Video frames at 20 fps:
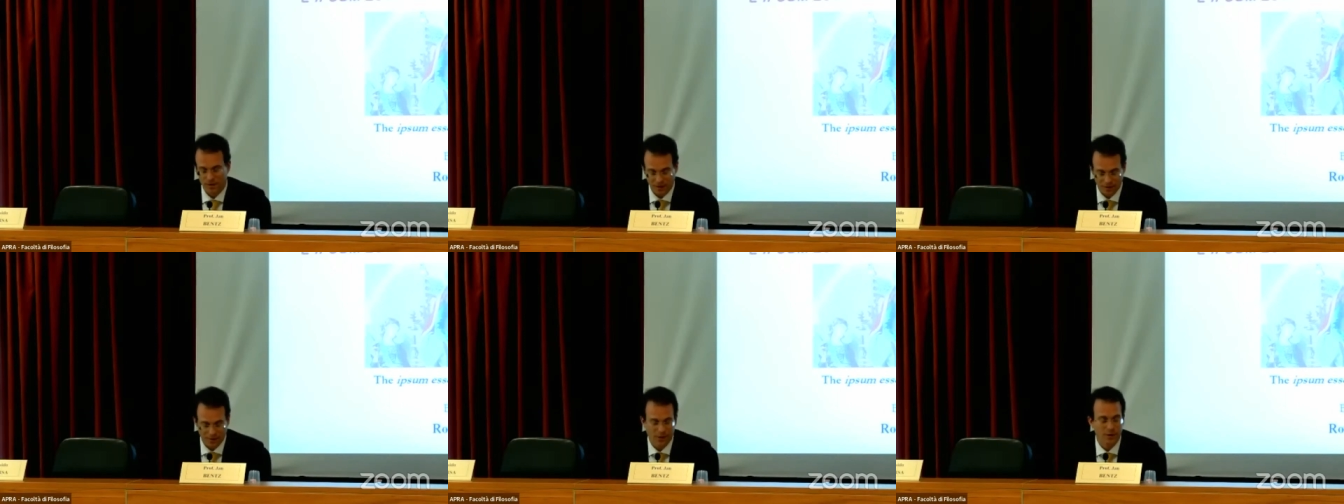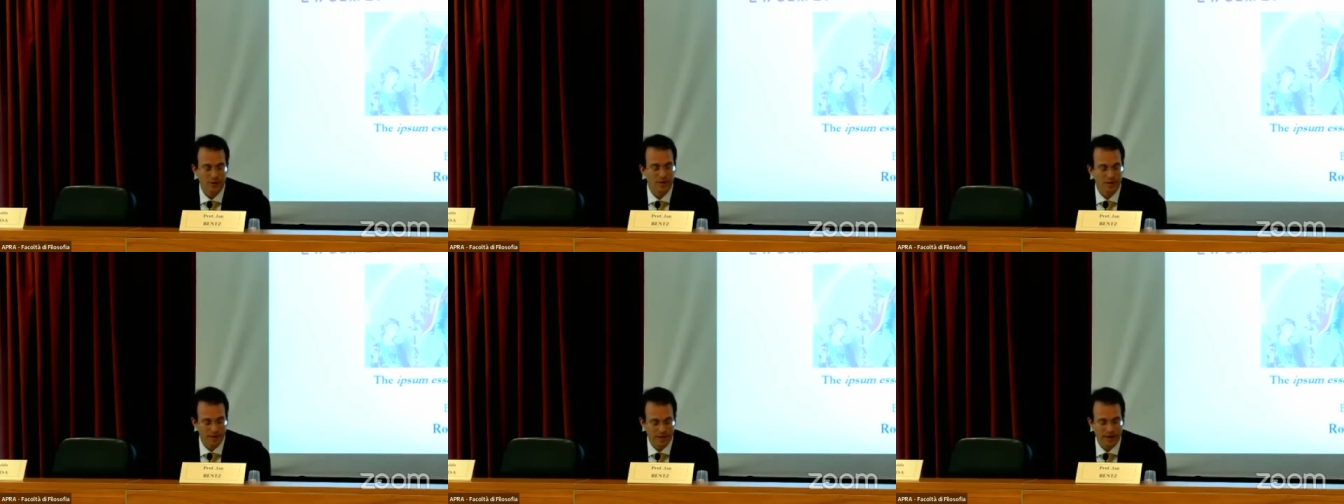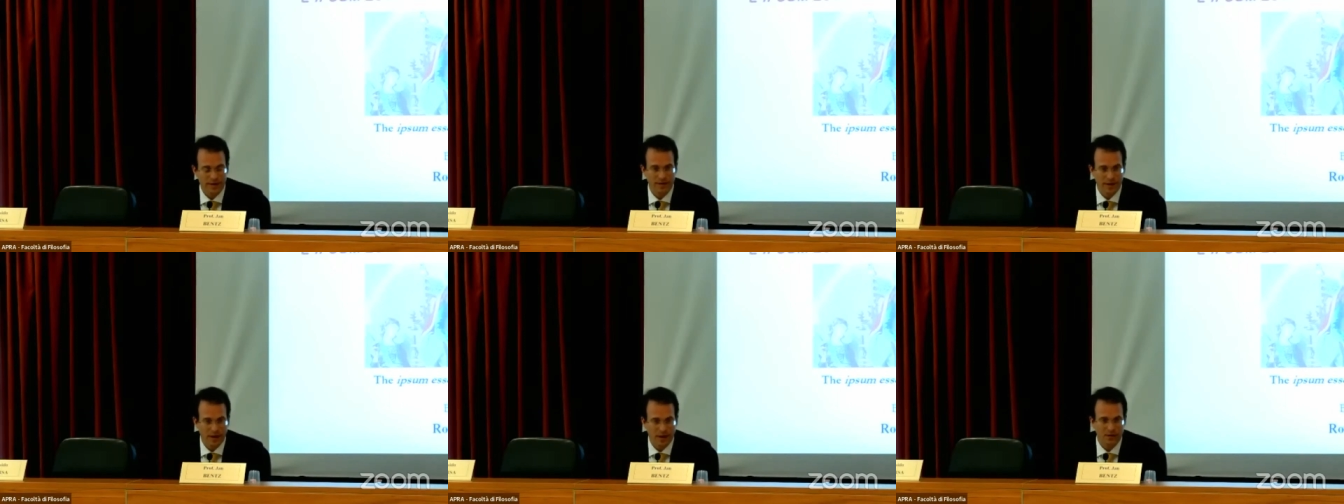Siewerth
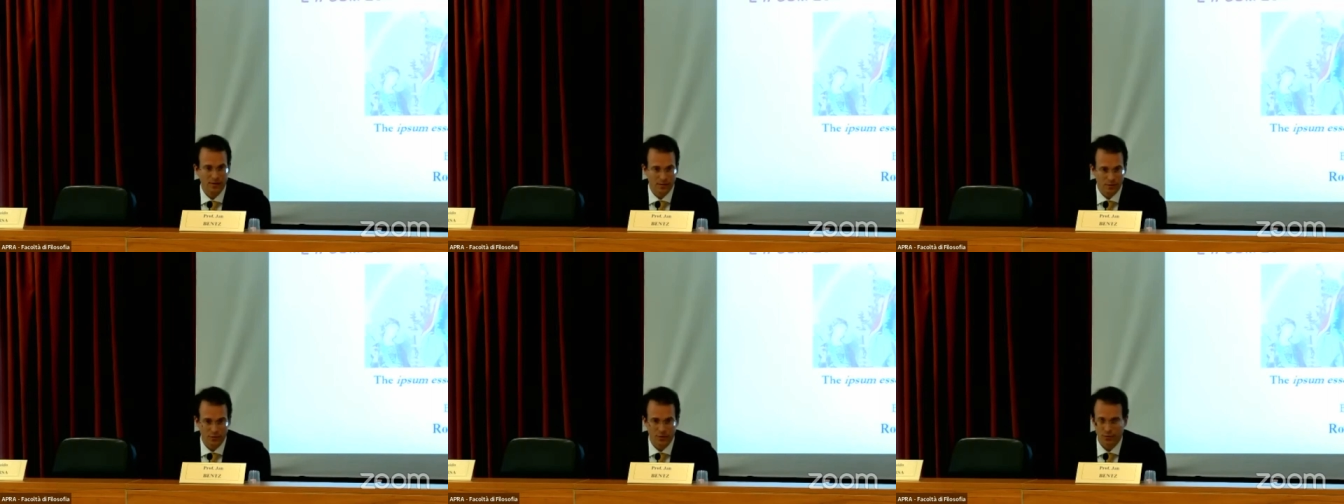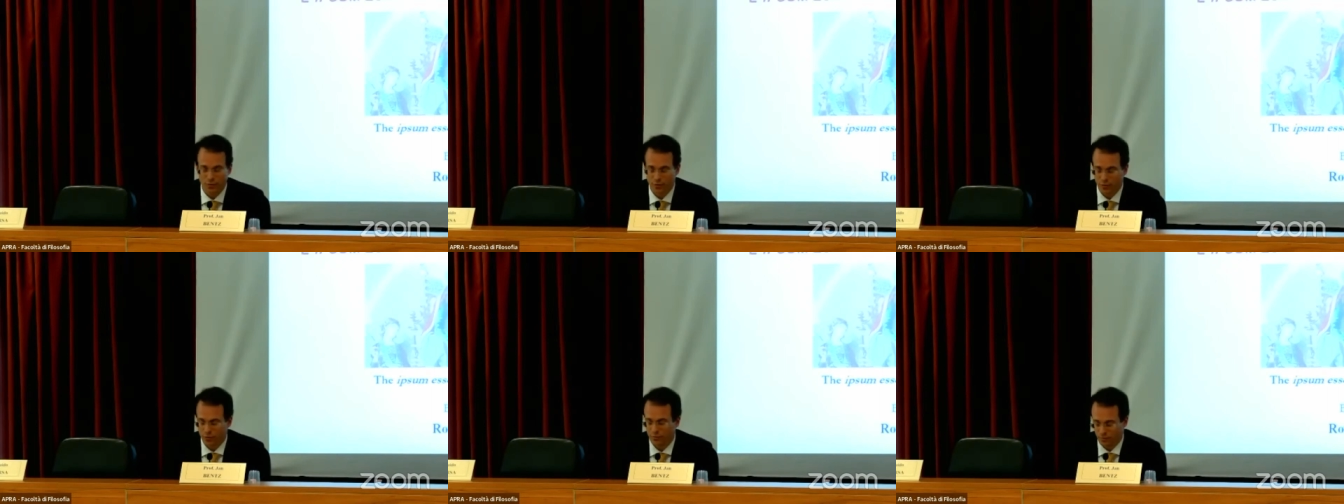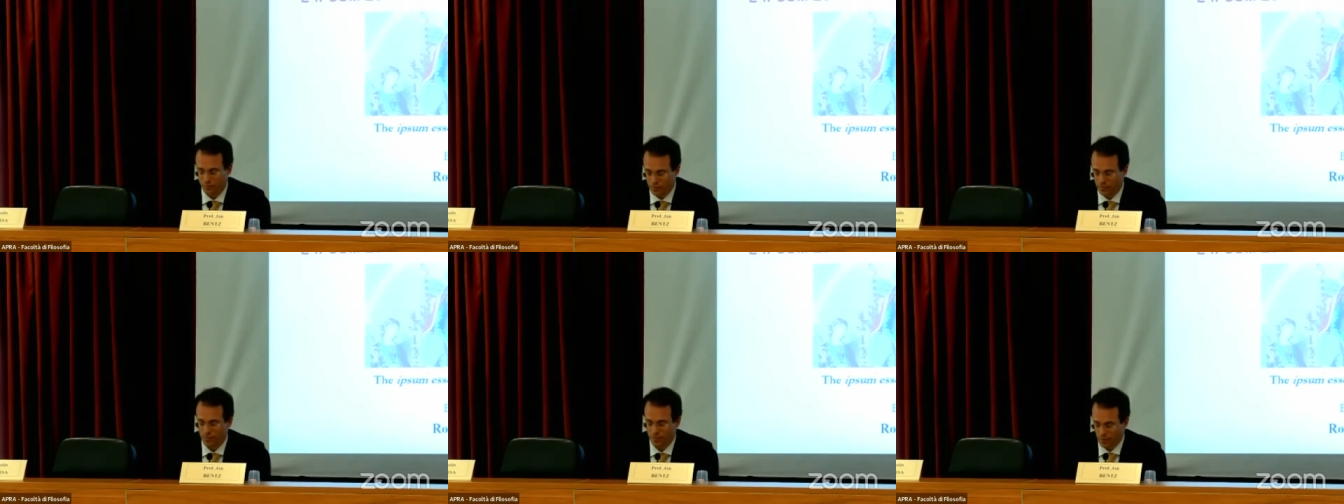sets out to
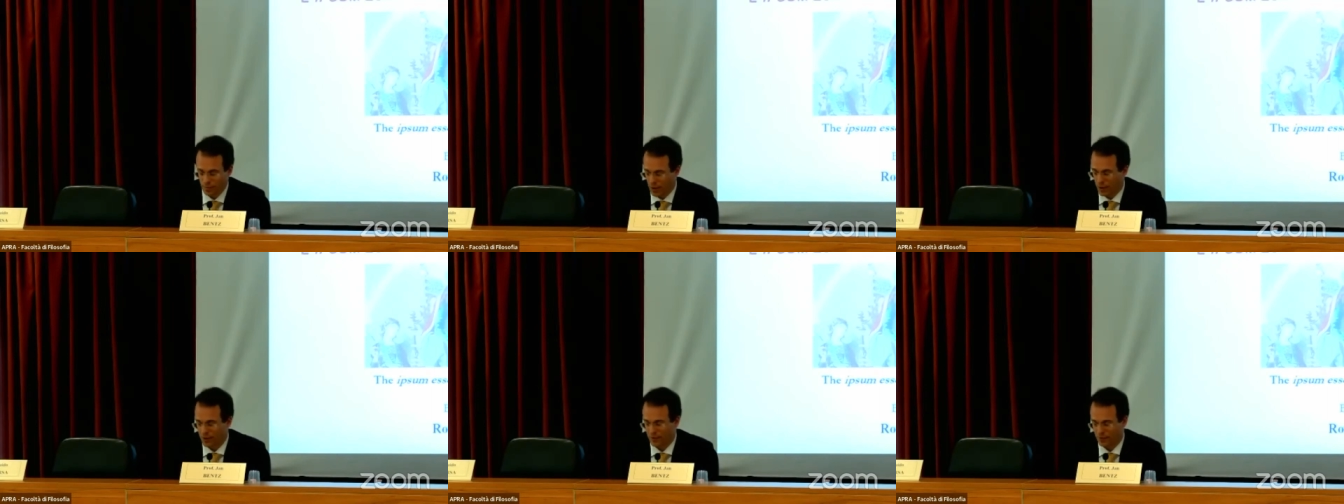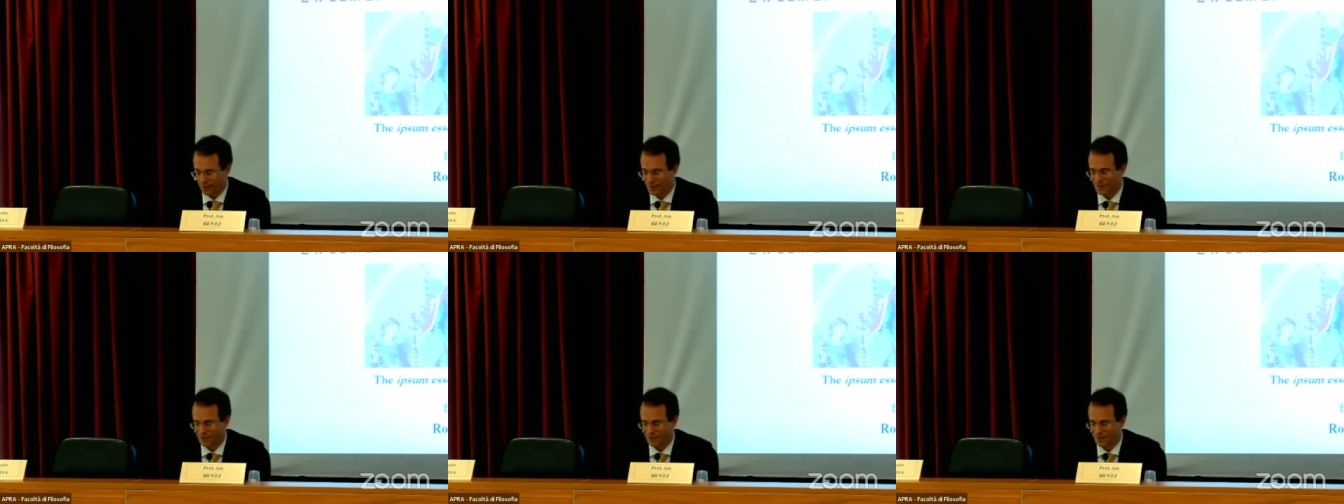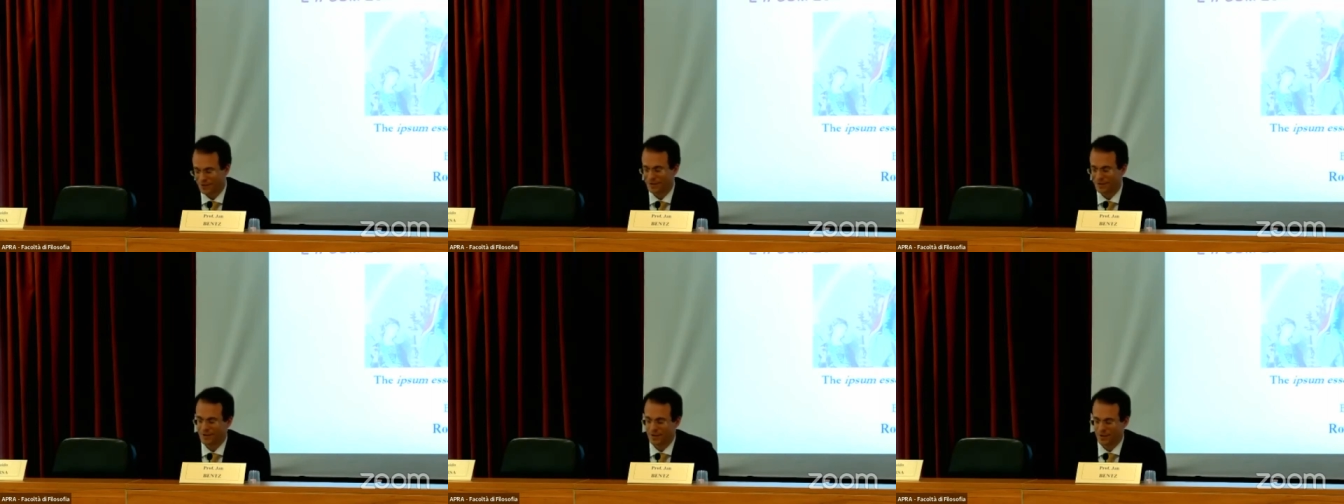do part of
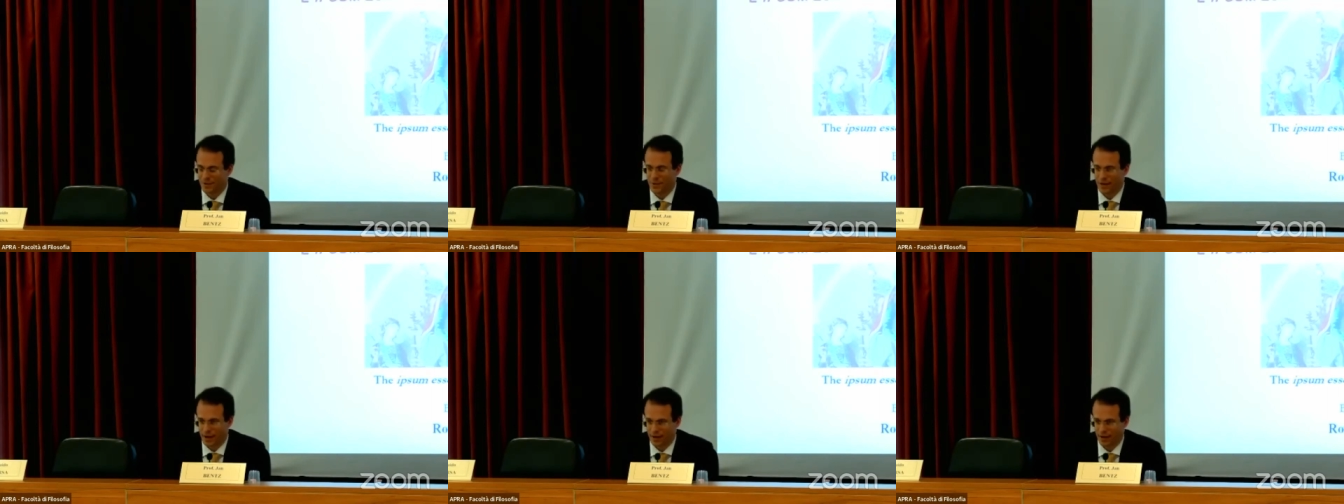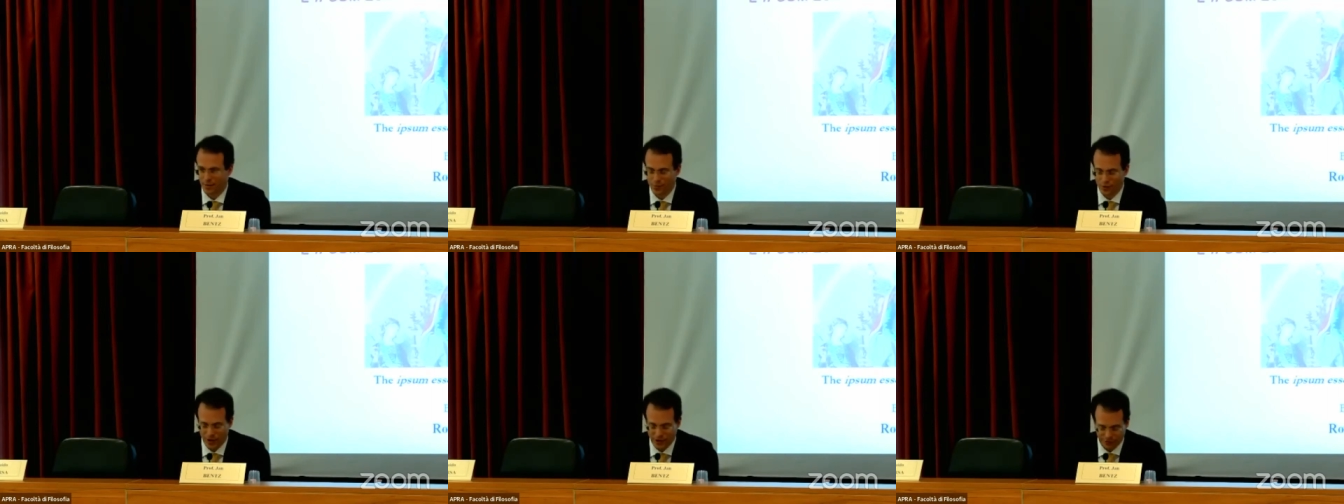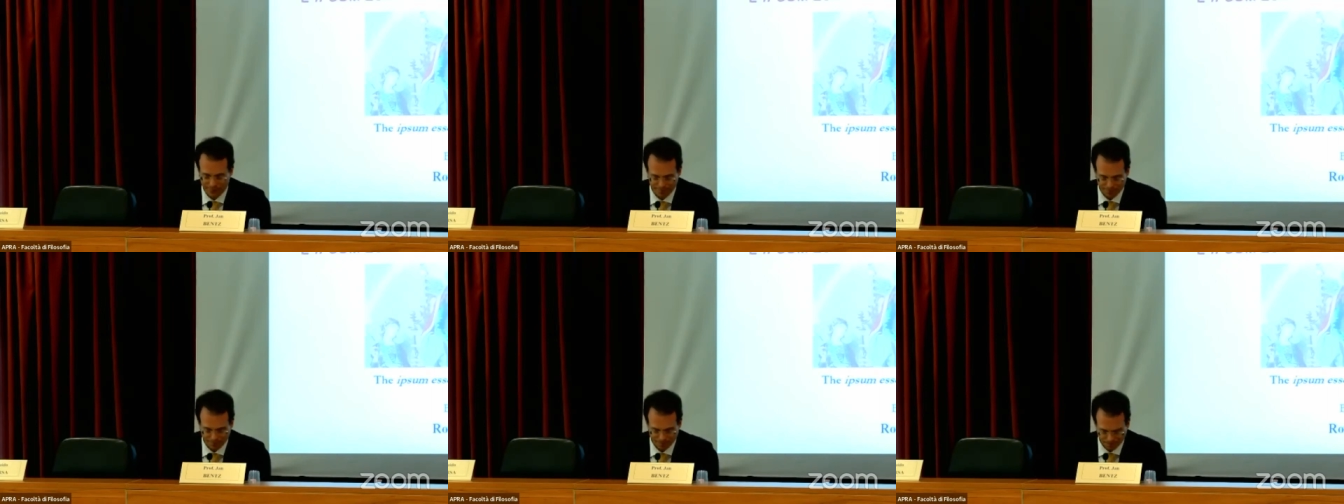this
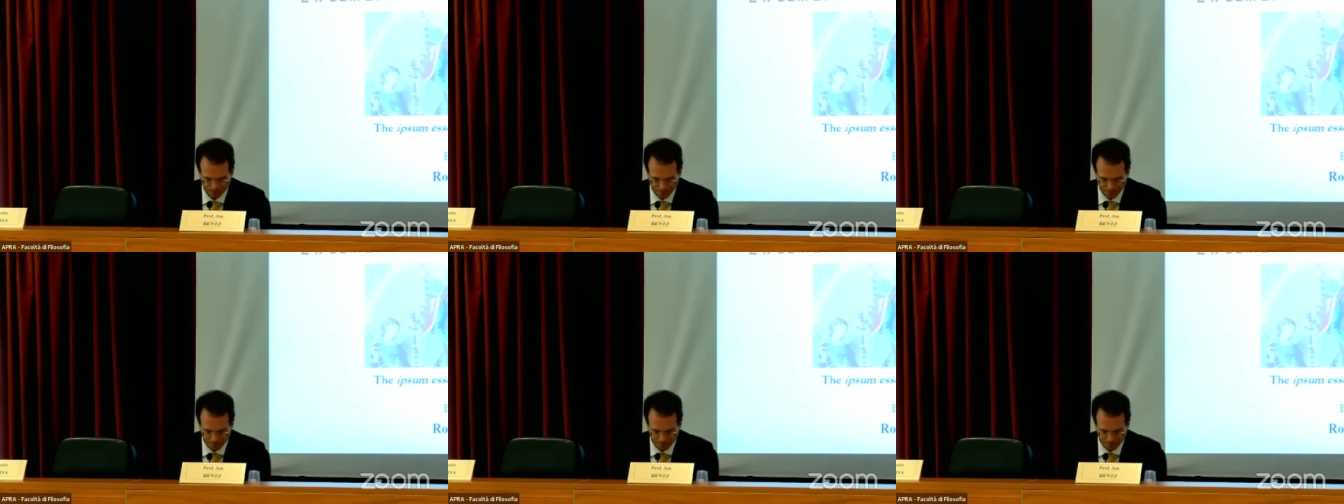recalibration.